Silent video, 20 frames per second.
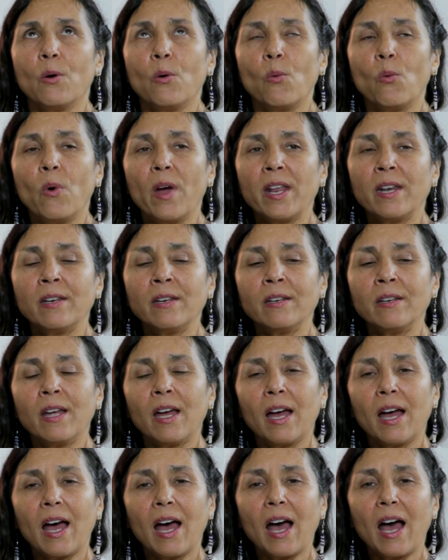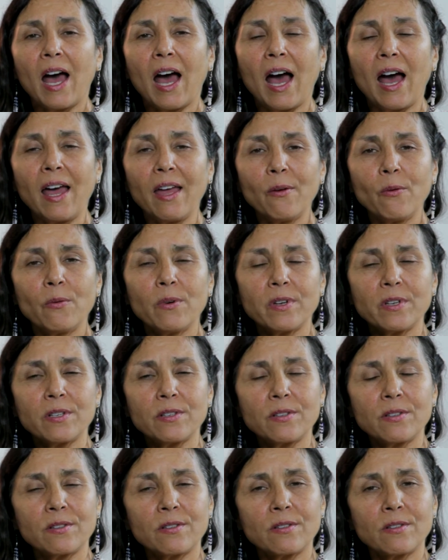when I
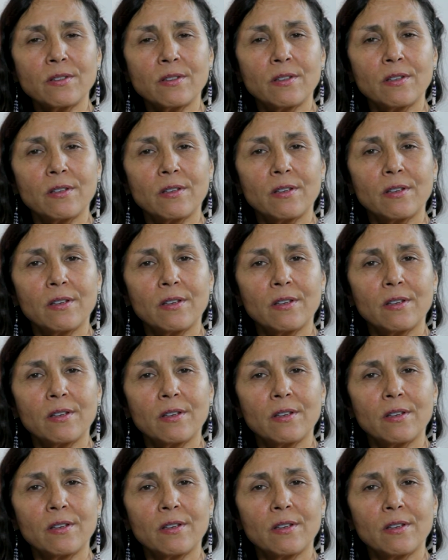was